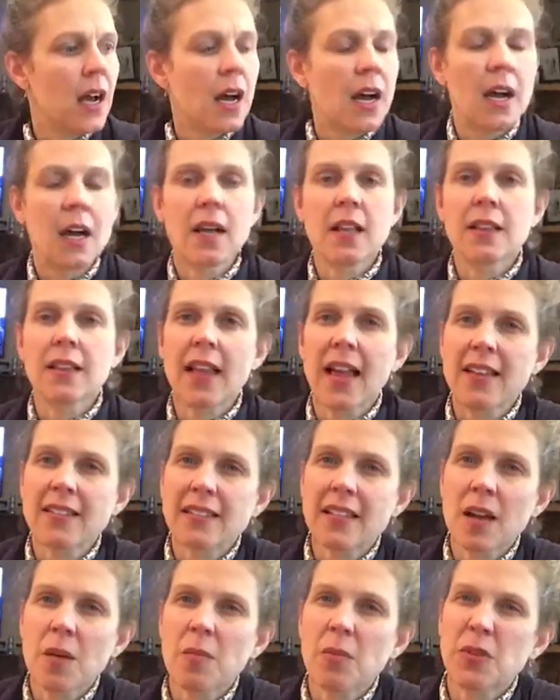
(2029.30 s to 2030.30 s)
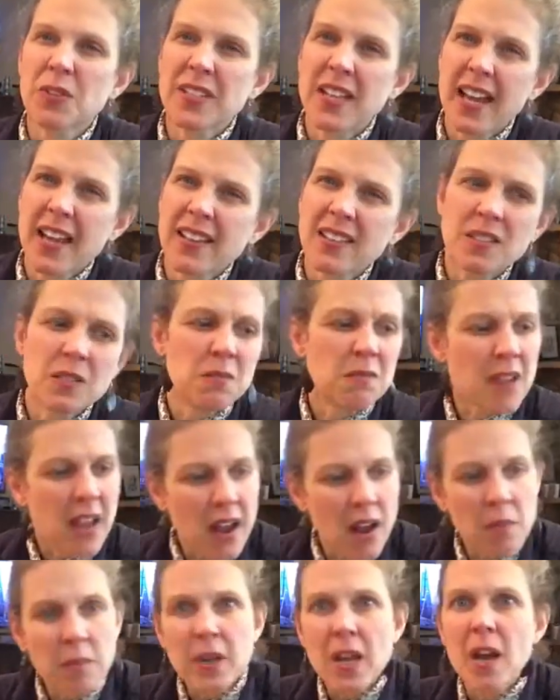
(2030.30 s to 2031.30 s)
last couple days, and
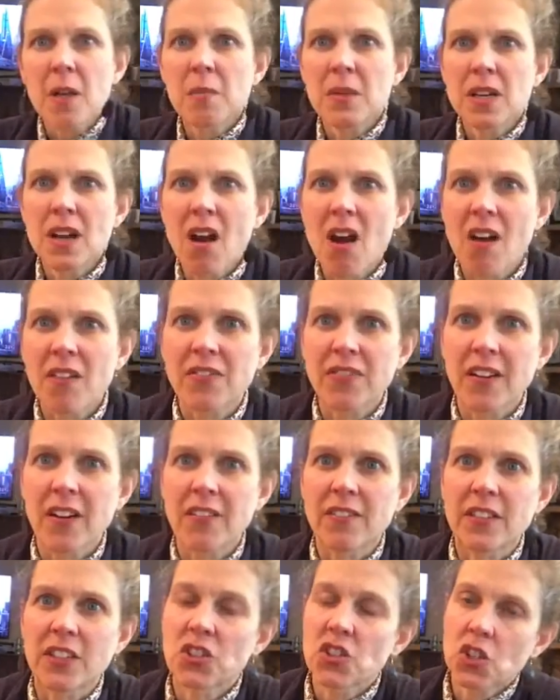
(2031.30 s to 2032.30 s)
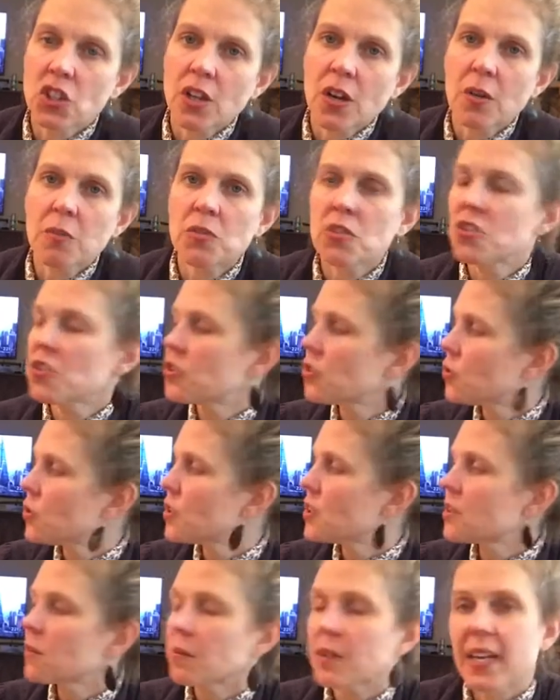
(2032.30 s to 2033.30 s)
now I'm coming off of it. You know, I'm just
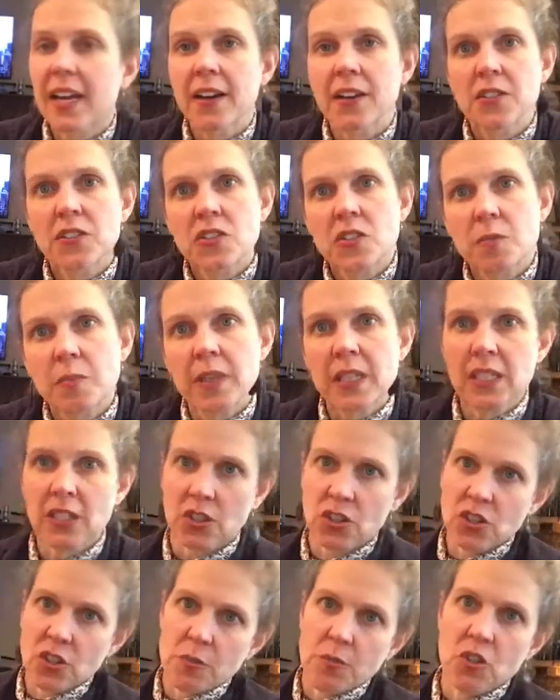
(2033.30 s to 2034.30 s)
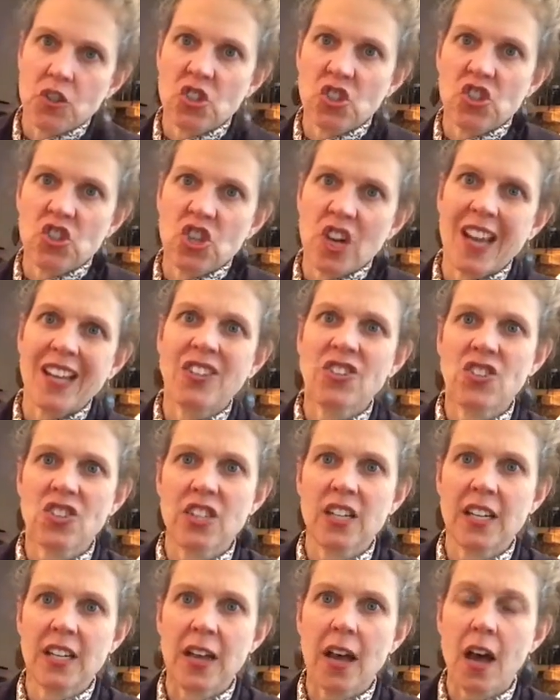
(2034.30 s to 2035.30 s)
doing some carrot and spinach. I'm just
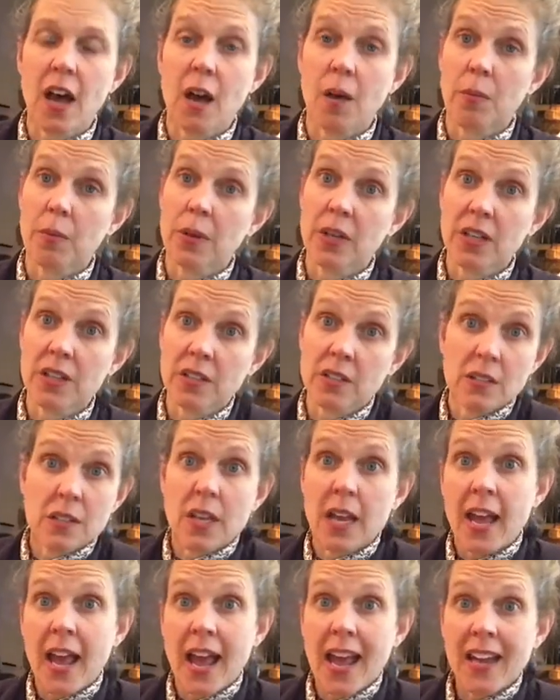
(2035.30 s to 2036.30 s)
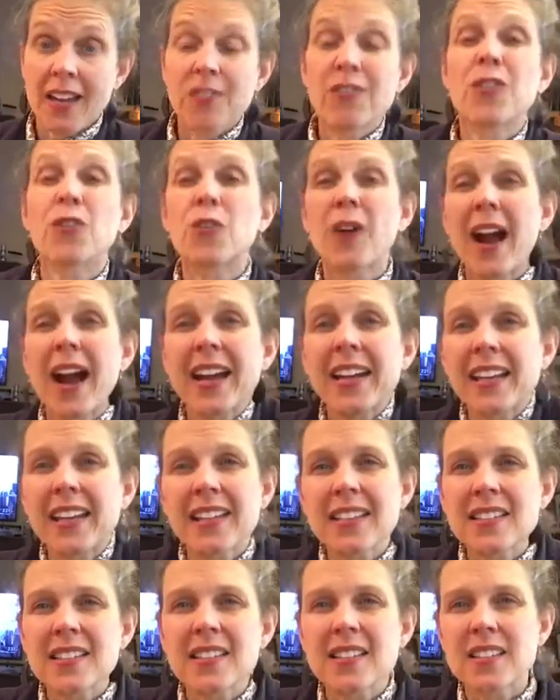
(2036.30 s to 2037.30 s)
changing it up because, hey, variety
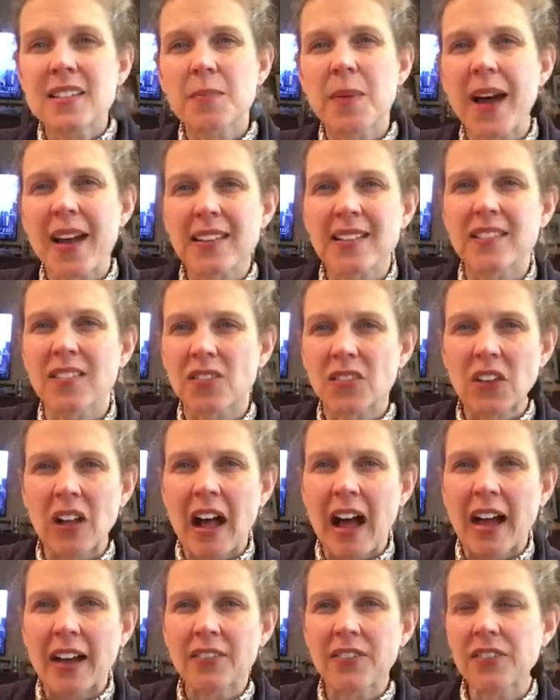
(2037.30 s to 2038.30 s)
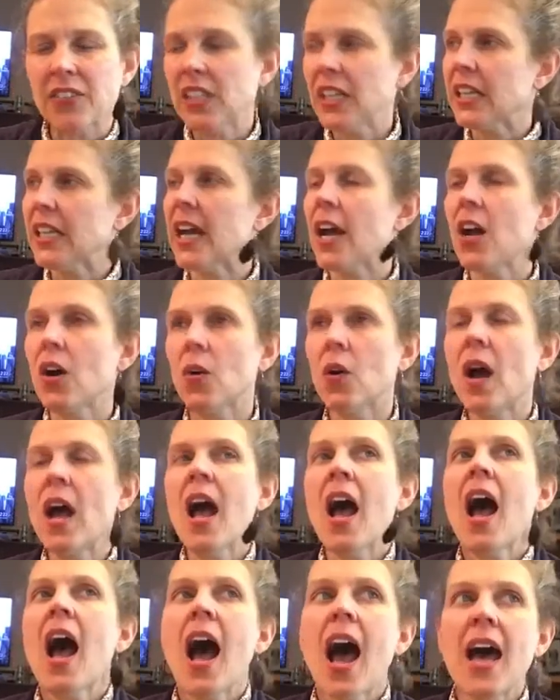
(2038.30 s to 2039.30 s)
is the spice of life. You know,
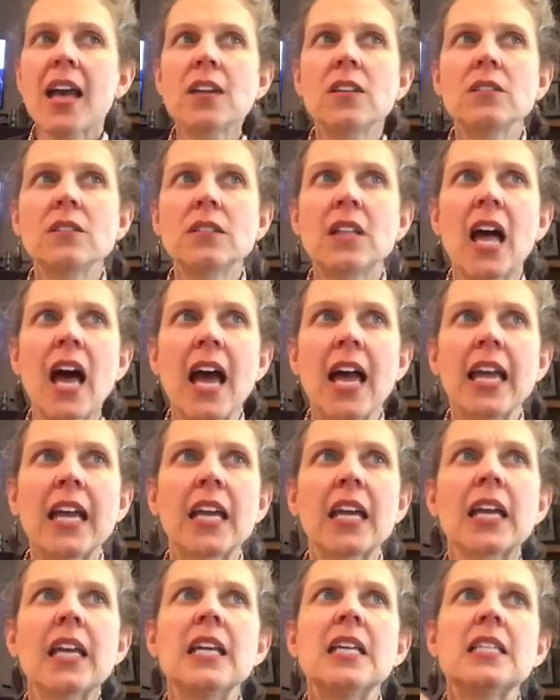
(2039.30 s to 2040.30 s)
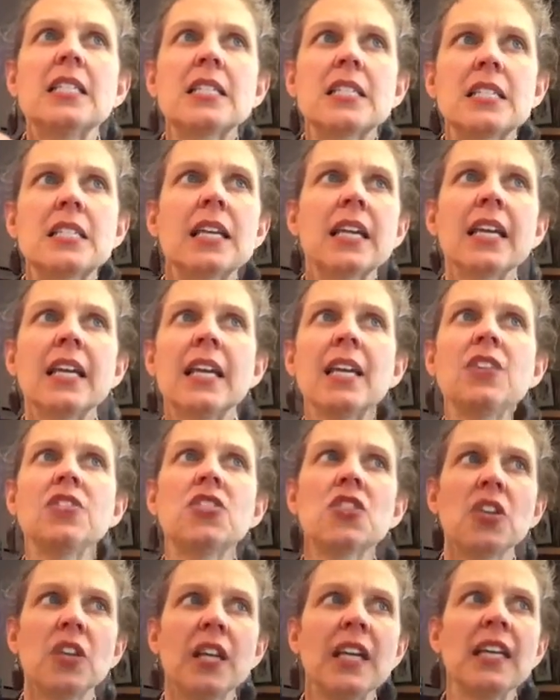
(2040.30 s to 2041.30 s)
I don't like sticking
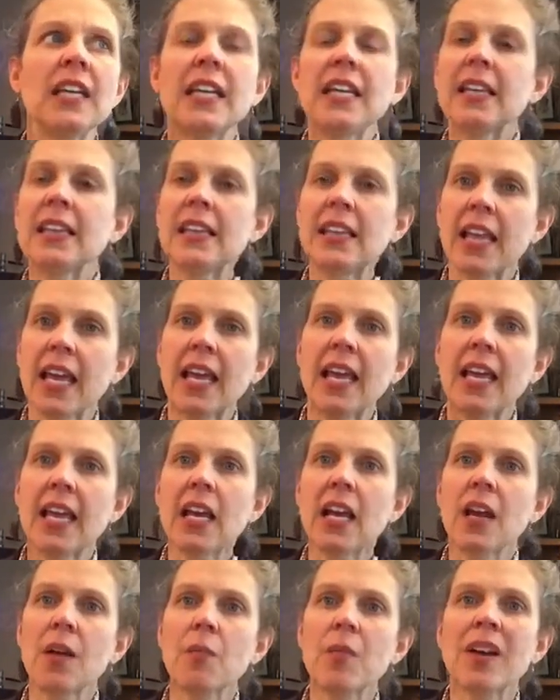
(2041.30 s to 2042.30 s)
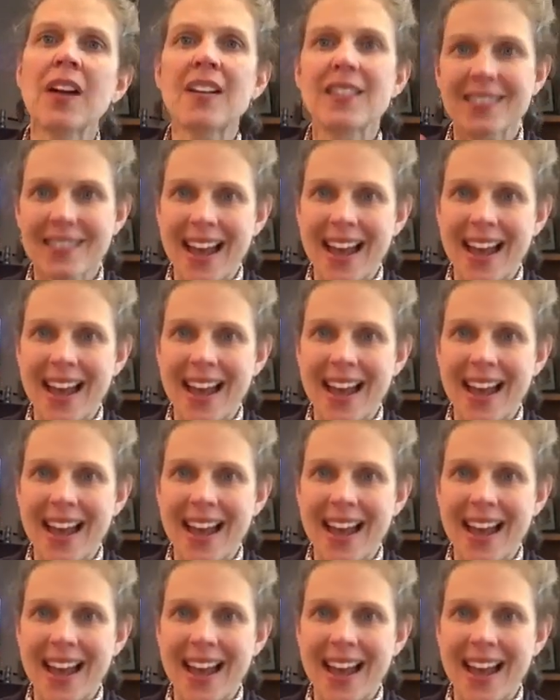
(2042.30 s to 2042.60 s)
to anything because